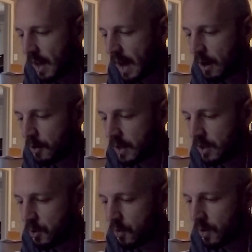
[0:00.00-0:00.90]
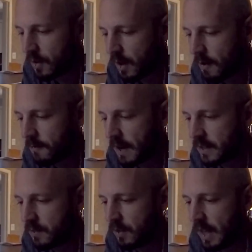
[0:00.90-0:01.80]
how can you
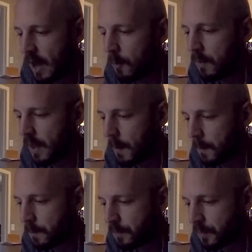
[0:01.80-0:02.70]
effectively help them?